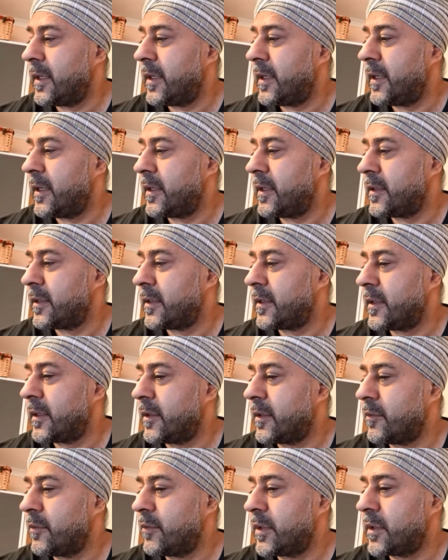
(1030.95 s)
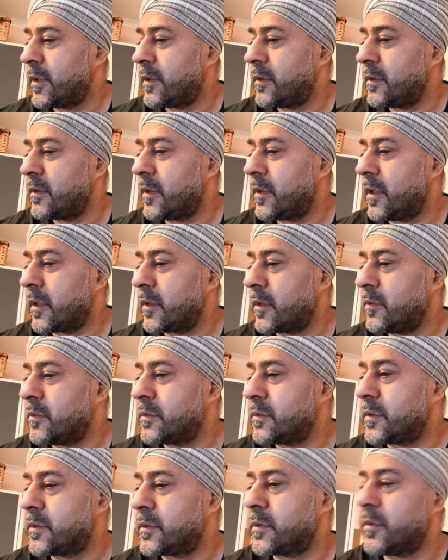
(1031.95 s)
and I can
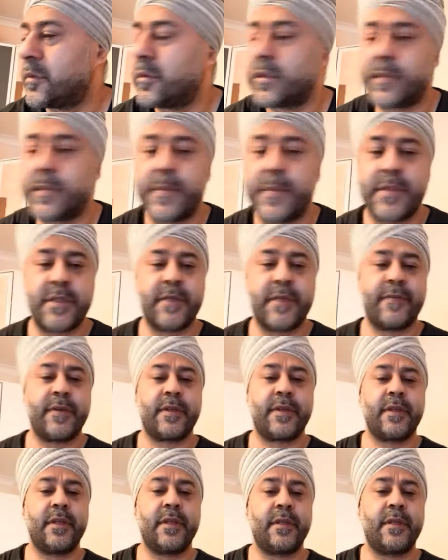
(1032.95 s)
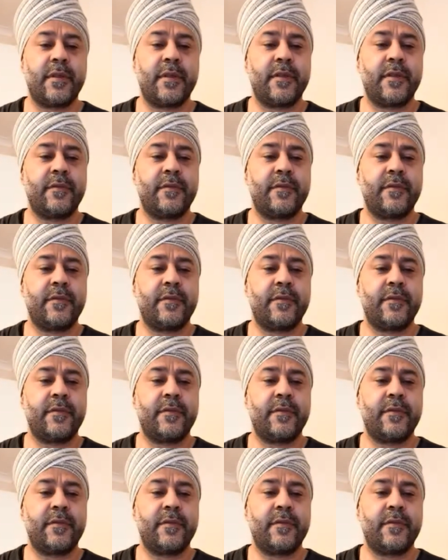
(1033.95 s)
also talk specifically,